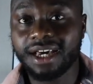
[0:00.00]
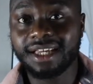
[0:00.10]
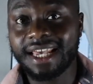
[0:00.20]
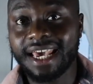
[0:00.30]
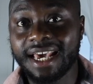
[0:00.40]

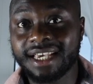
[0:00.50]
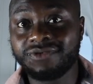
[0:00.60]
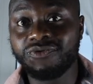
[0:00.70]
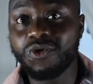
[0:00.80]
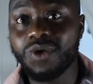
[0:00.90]
they're
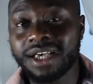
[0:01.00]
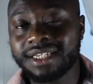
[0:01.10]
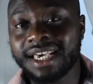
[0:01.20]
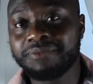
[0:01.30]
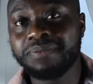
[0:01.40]
as real as
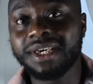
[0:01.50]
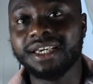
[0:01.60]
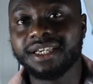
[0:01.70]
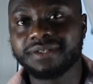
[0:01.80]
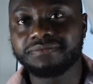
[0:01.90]
it can
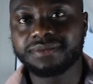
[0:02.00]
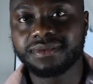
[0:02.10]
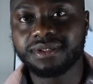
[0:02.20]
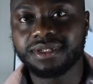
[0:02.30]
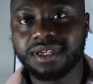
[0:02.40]
be.
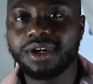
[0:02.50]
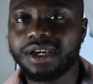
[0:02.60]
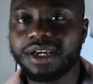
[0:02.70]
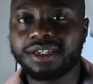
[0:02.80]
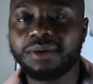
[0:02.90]

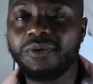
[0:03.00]
Some